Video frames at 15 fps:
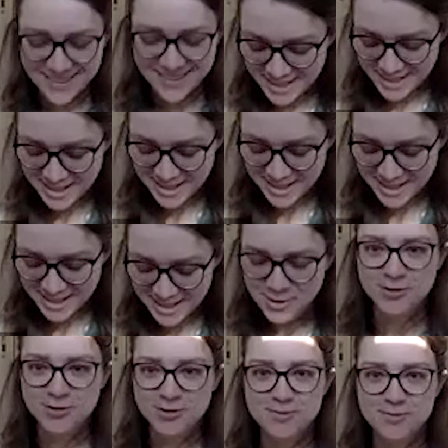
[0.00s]
Thank you
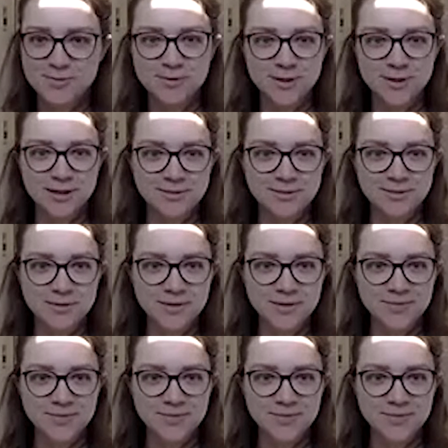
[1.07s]
so much for having me.